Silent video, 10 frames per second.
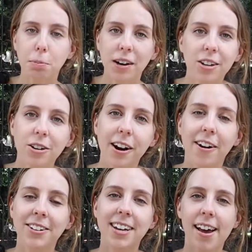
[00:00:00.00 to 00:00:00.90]
burial
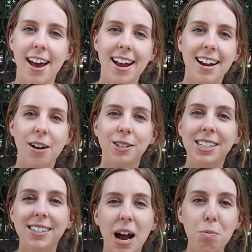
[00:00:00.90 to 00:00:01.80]
ground, and it was
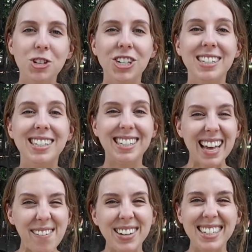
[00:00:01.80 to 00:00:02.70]
established in
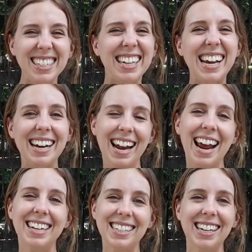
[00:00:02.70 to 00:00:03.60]

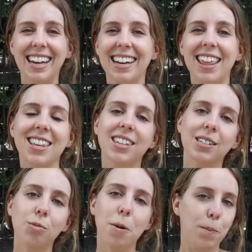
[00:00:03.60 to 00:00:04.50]
1719, and this
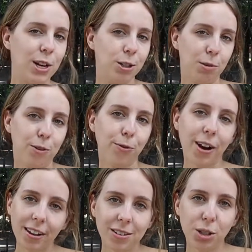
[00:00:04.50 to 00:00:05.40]
is where Benjamin
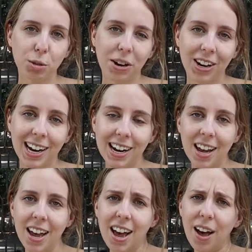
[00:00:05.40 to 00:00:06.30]
Franklin was buried.
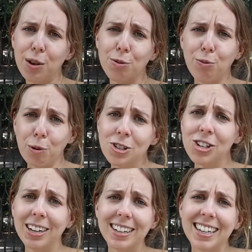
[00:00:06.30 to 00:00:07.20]

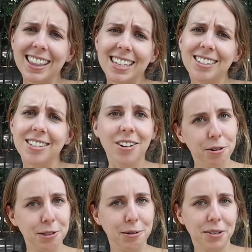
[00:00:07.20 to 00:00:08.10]
Unfortunately, this is
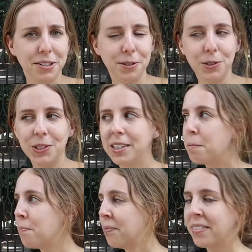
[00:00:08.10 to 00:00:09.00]
also closed.
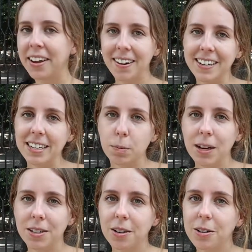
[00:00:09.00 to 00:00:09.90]

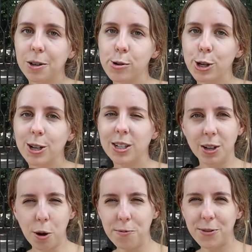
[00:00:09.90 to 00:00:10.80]
Unexpected closures.
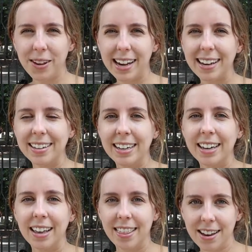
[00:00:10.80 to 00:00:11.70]
Hopefully
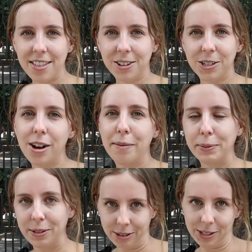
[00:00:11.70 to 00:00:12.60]
the other
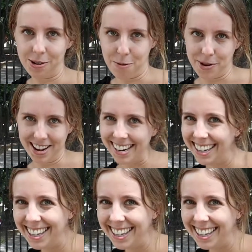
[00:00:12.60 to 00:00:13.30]
stops are still open.